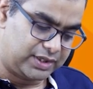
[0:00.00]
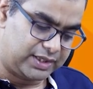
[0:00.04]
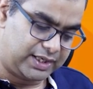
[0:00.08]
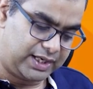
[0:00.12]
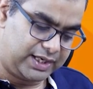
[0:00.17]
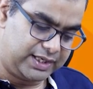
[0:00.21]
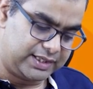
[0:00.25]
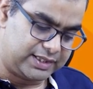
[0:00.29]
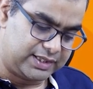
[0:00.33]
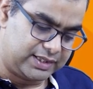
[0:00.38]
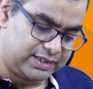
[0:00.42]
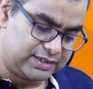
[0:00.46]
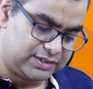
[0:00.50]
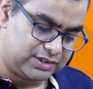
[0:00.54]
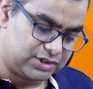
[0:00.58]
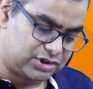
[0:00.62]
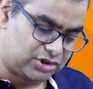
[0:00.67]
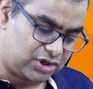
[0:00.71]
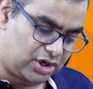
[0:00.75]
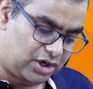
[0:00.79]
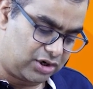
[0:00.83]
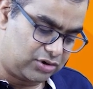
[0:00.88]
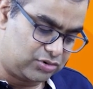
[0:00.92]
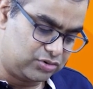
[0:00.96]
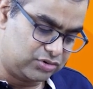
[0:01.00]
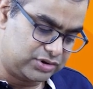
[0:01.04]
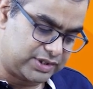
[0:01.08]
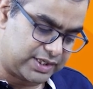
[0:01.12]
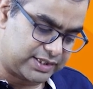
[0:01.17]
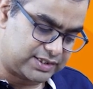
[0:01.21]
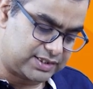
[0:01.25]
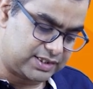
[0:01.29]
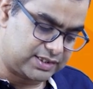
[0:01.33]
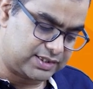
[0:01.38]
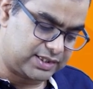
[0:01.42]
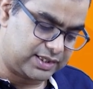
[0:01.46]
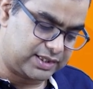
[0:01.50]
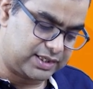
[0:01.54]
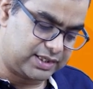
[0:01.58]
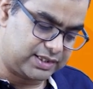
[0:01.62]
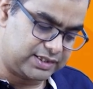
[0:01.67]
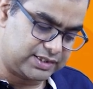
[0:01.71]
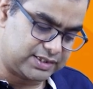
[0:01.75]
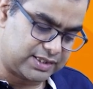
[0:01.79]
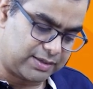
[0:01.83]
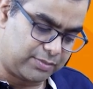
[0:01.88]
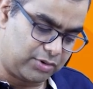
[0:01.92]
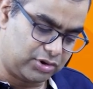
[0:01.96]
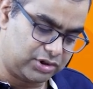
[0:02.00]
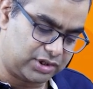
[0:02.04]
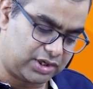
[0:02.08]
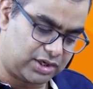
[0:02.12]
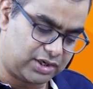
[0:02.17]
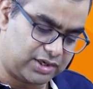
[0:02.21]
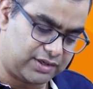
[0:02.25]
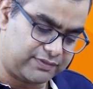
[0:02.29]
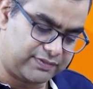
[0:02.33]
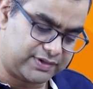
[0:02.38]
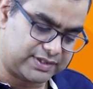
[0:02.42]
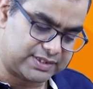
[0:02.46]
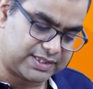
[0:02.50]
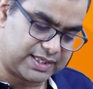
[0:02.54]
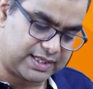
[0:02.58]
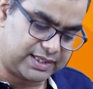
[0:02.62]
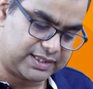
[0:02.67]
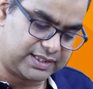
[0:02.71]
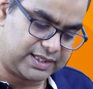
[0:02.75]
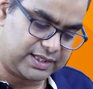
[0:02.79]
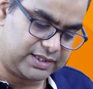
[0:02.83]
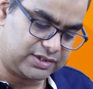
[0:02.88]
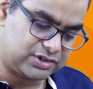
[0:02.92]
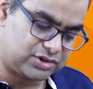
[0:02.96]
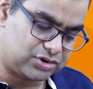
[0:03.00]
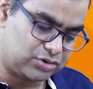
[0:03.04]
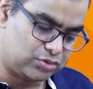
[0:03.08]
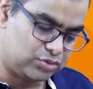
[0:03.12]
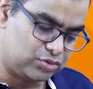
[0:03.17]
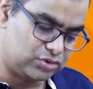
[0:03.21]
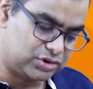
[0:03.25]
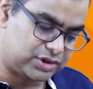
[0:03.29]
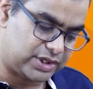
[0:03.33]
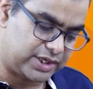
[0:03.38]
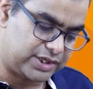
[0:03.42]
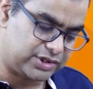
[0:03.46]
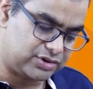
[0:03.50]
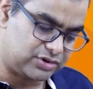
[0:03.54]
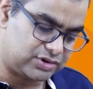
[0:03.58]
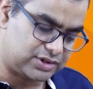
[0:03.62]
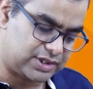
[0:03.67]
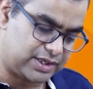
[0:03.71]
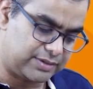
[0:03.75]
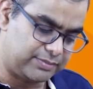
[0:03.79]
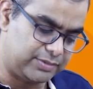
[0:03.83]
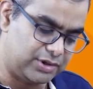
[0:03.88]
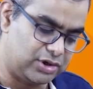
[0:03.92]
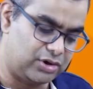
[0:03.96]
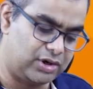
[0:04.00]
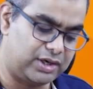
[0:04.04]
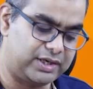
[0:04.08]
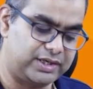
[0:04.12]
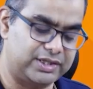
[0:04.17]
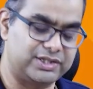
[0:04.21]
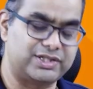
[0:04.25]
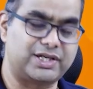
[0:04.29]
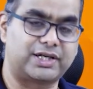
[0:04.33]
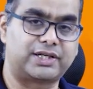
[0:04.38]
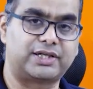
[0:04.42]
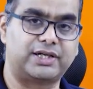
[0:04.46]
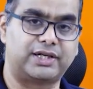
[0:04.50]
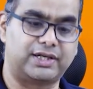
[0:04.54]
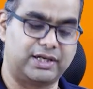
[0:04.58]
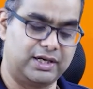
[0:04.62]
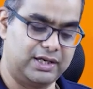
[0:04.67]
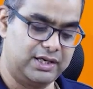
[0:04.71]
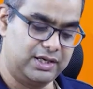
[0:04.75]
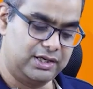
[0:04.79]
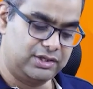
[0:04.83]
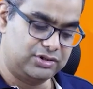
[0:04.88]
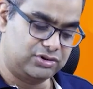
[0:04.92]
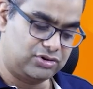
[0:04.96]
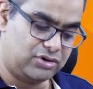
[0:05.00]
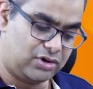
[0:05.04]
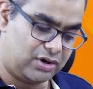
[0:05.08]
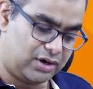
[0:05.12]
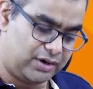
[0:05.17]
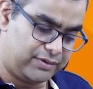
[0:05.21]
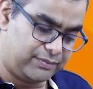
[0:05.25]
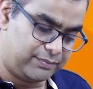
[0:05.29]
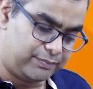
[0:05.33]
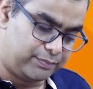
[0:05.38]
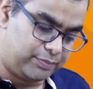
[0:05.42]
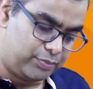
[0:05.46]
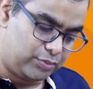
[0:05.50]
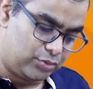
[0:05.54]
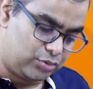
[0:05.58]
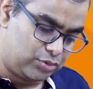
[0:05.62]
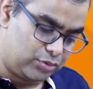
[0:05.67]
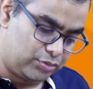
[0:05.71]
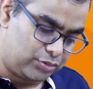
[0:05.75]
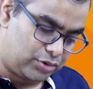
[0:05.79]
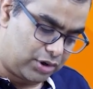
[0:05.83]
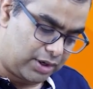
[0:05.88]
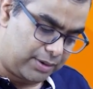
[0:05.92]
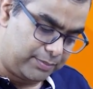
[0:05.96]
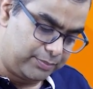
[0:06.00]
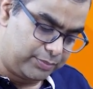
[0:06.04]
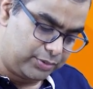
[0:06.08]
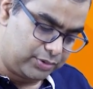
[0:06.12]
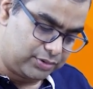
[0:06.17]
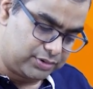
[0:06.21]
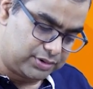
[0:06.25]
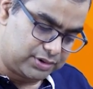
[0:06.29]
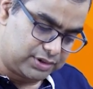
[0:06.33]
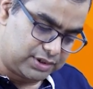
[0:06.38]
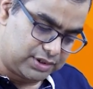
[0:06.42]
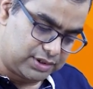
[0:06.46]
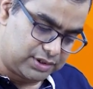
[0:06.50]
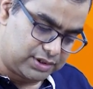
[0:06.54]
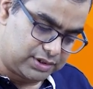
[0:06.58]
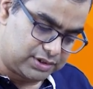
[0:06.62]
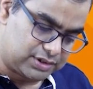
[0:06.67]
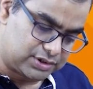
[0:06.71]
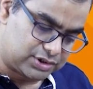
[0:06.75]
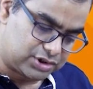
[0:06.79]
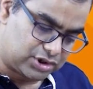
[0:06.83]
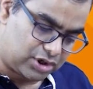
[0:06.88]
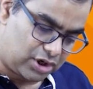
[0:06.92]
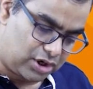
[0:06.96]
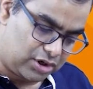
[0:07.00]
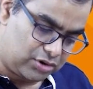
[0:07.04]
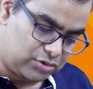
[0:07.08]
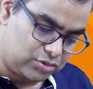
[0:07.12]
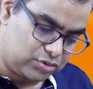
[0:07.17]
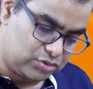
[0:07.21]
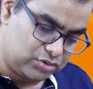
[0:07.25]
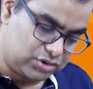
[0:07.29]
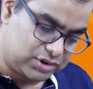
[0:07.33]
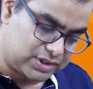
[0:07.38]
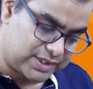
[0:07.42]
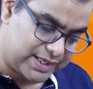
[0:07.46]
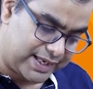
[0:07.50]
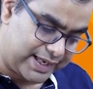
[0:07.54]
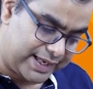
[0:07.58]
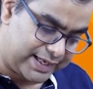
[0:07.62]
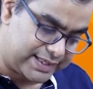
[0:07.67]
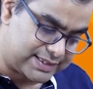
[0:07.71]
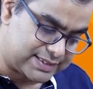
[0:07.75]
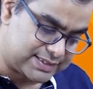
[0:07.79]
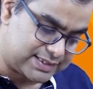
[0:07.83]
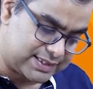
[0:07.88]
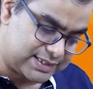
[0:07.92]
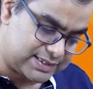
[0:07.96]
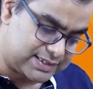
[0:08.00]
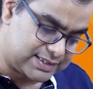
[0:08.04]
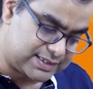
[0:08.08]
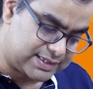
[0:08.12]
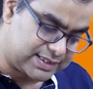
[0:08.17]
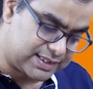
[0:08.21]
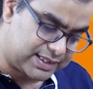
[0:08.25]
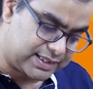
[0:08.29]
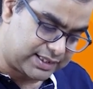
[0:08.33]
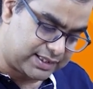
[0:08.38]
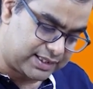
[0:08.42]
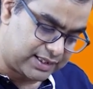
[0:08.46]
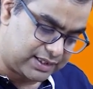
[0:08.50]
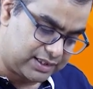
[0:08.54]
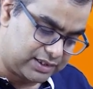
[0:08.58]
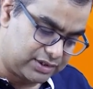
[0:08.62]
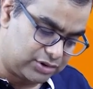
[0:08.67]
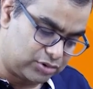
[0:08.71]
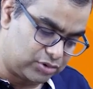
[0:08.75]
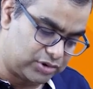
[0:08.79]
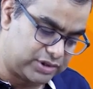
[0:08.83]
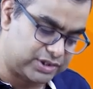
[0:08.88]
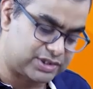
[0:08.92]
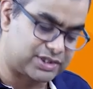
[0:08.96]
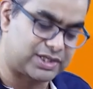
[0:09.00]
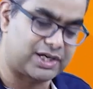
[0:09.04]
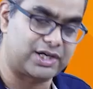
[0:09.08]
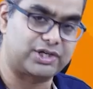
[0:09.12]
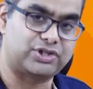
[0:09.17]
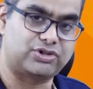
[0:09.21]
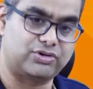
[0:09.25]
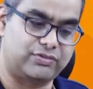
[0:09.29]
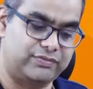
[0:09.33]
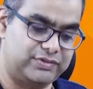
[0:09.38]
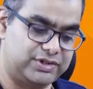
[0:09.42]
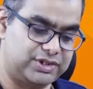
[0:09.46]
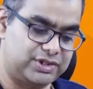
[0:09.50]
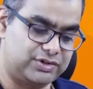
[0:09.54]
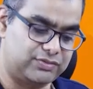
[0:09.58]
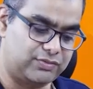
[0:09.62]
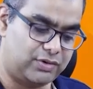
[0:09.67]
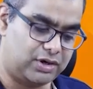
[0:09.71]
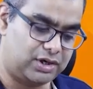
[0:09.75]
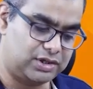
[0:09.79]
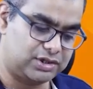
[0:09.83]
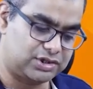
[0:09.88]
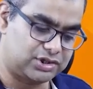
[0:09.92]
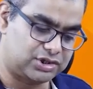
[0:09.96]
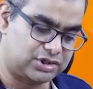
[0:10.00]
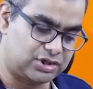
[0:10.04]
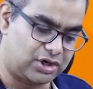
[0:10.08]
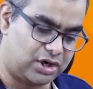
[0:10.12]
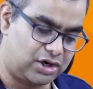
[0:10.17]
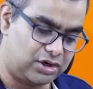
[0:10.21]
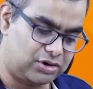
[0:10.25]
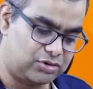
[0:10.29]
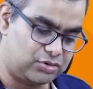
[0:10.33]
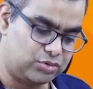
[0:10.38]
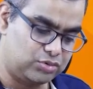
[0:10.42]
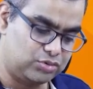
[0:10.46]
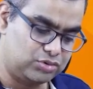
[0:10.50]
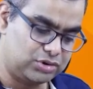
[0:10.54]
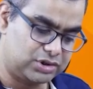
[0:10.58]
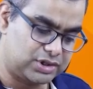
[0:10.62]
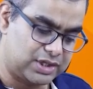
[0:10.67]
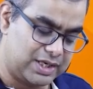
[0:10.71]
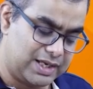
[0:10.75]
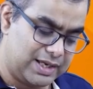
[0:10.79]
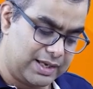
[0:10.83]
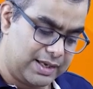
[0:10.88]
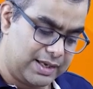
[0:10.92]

Right? The stock whose excess return is above the cutoff are selected and whose ratios are below are rejected. So, the stock whose excess return to risk ratio, which is what? Stock whose